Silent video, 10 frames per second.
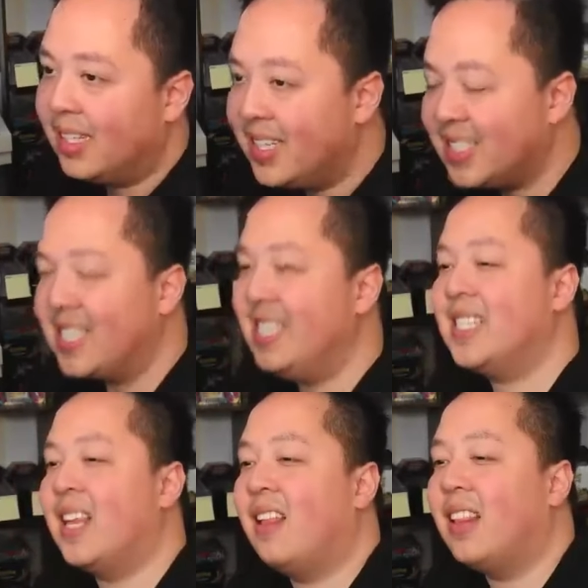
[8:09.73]
This
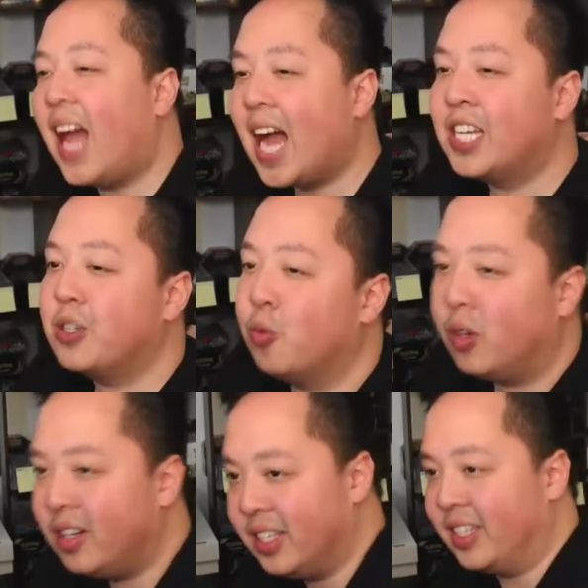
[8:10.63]
is the last
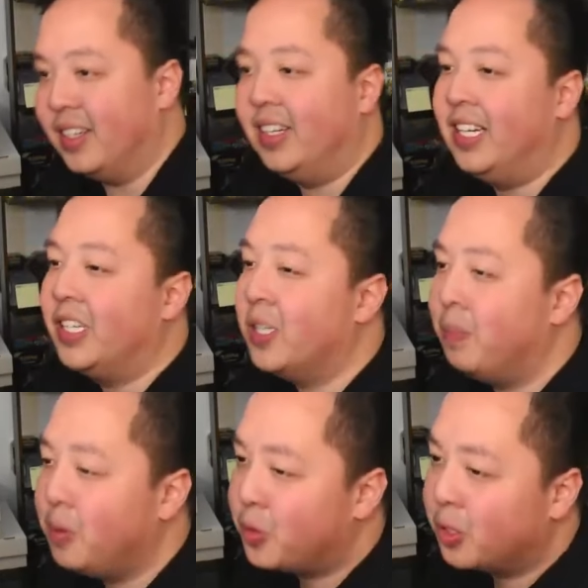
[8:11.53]
one. The
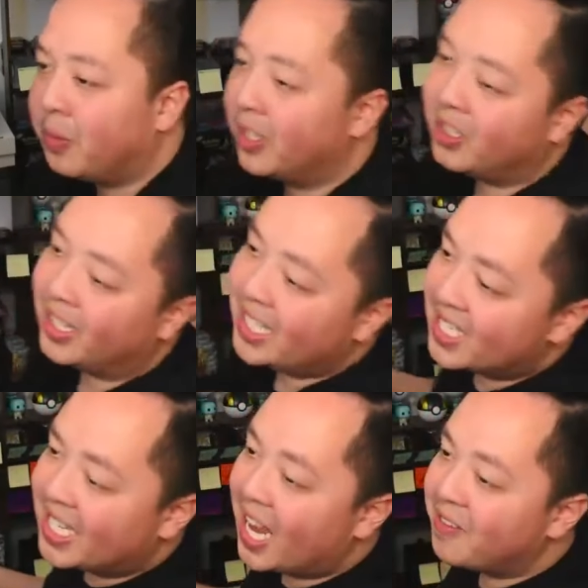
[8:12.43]
booster bundle at
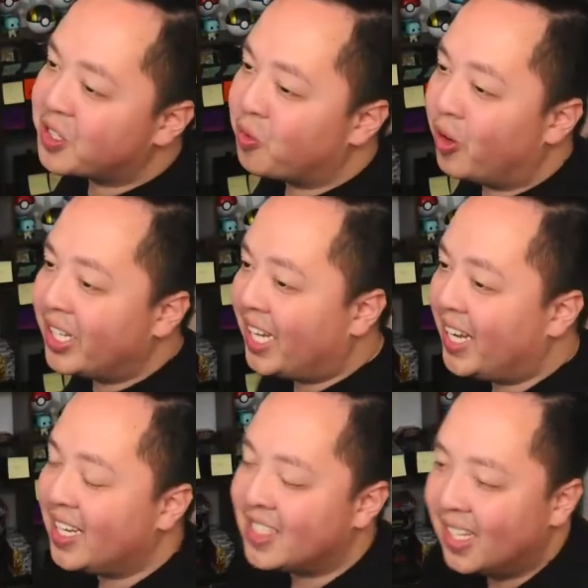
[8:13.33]
least gave us one
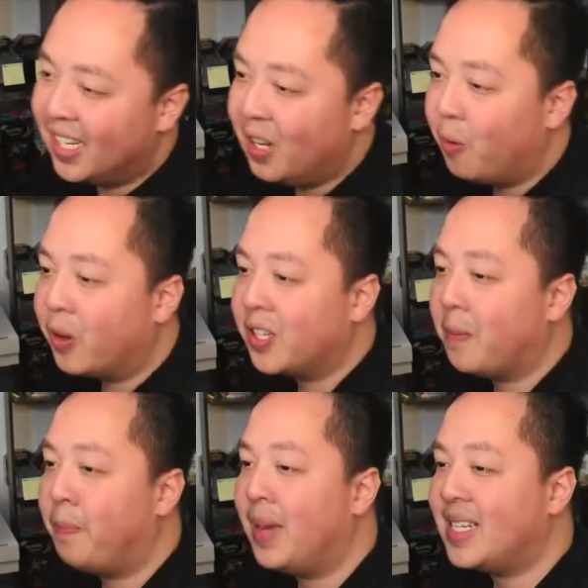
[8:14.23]
hit, one of
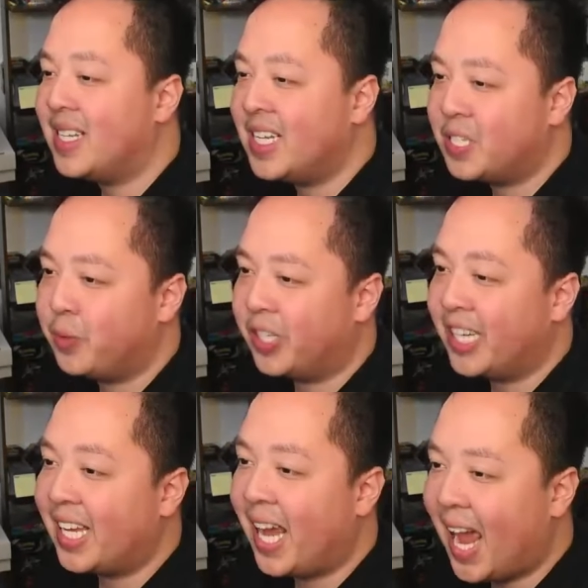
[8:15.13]
the best hits we
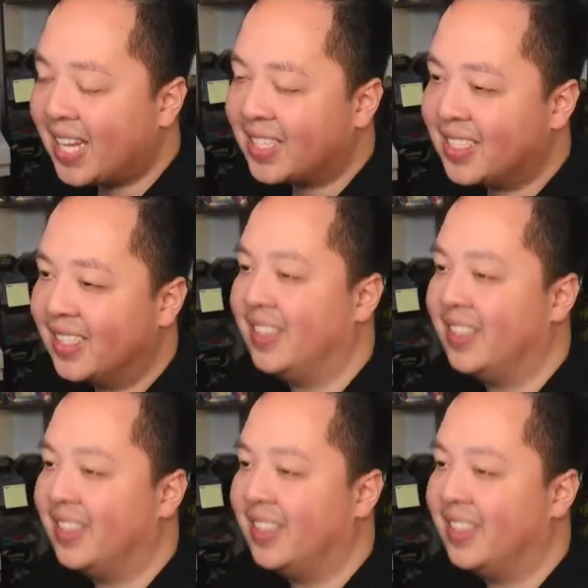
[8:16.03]
can get.